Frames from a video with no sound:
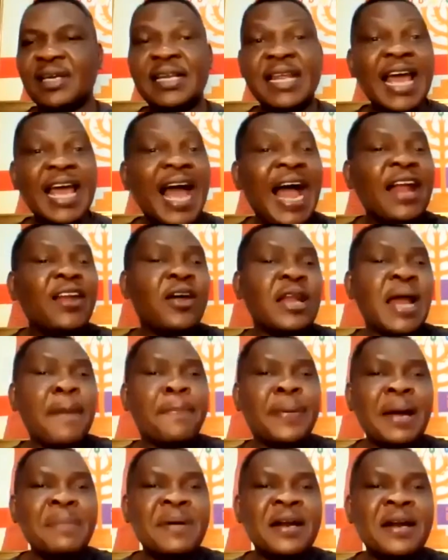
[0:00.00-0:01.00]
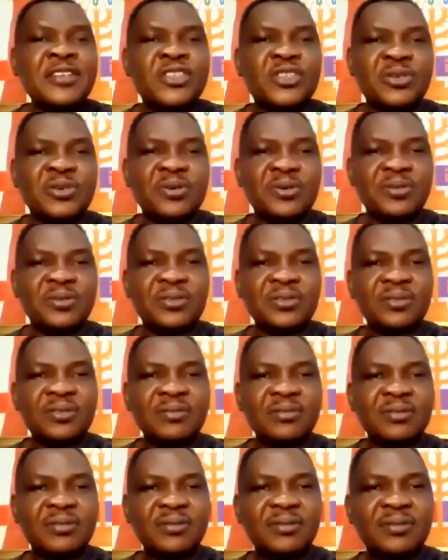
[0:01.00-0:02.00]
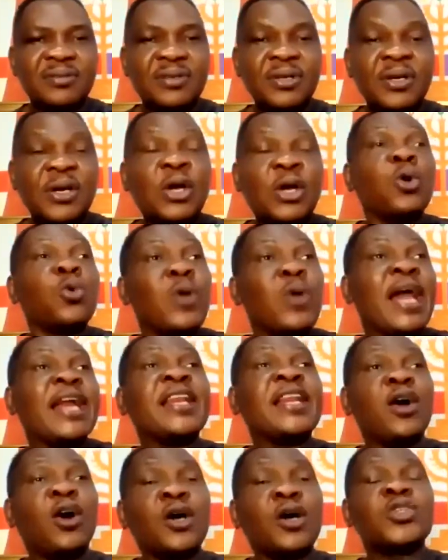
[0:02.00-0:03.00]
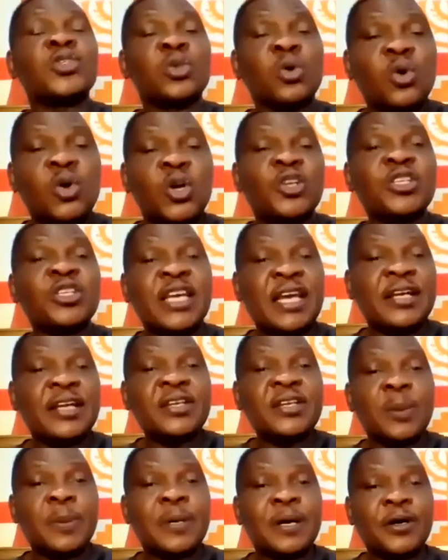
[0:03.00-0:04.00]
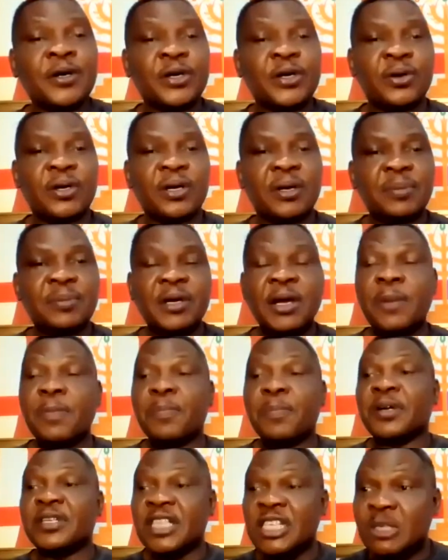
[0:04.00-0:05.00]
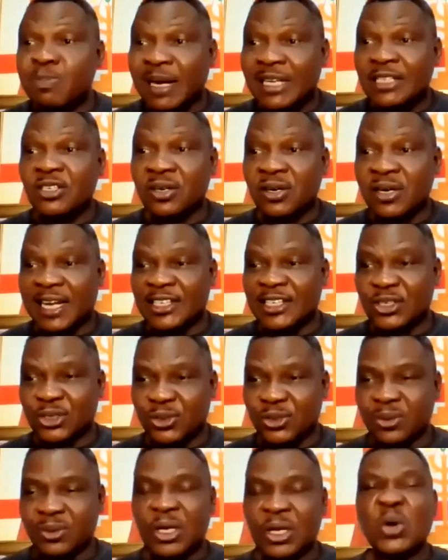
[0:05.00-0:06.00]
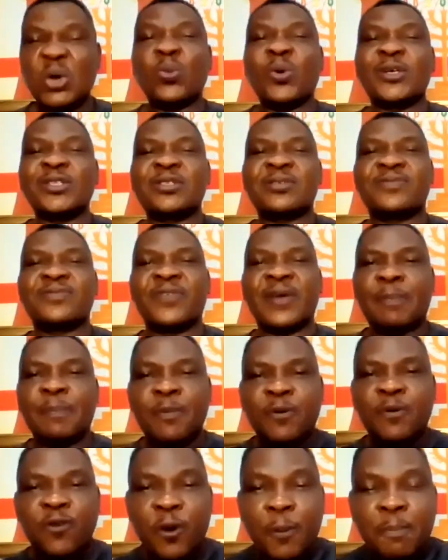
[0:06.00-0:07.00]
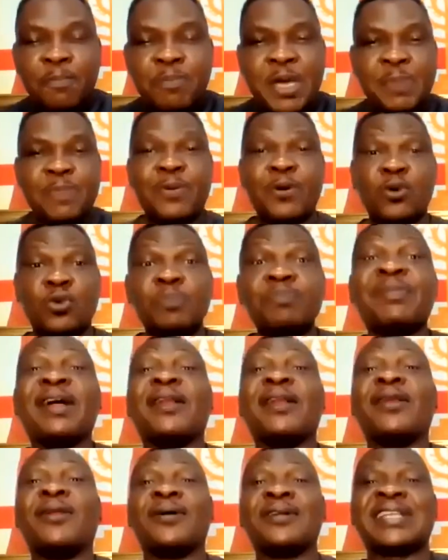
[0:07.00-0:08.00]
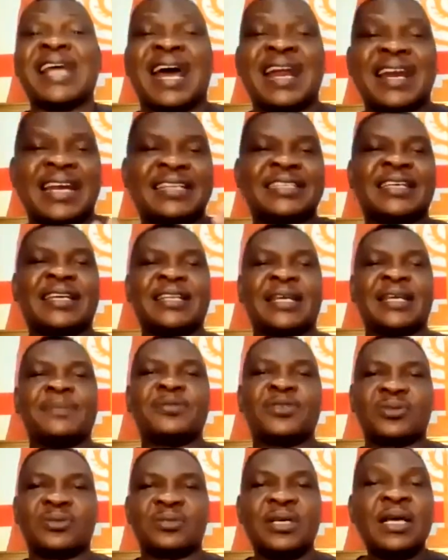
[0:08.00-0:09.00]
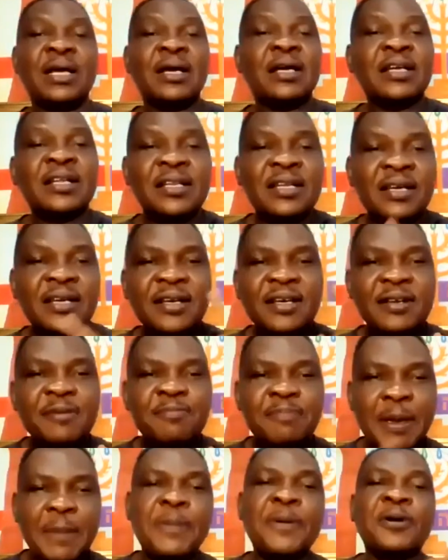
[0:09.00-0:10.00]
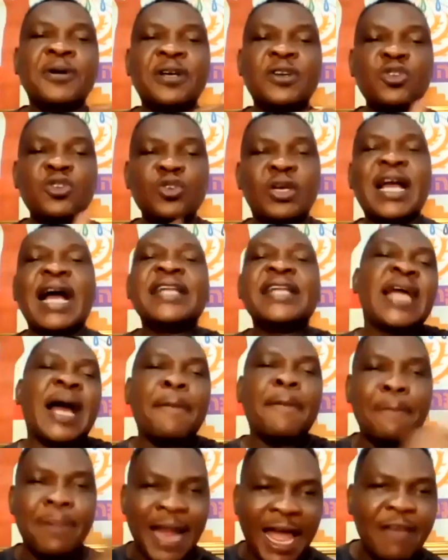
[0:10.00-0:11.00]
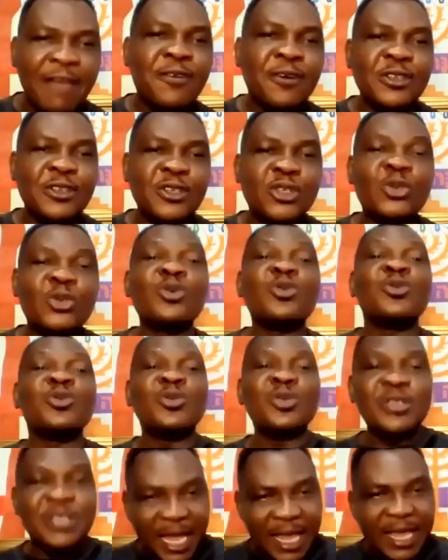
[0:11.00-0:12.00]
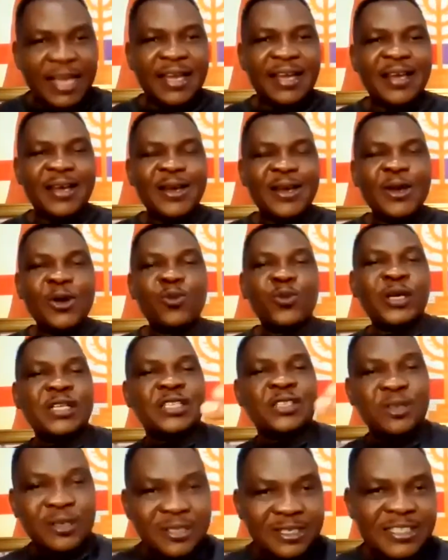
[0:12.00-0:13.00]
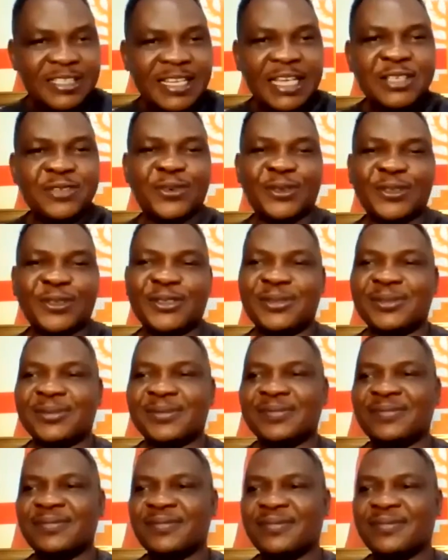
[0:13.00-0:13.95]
They had other primary school where they also run kingdom curriculum, but this particular school was for, for people whom the Lord directed them to. People, you can't apply for the school. They will search for you.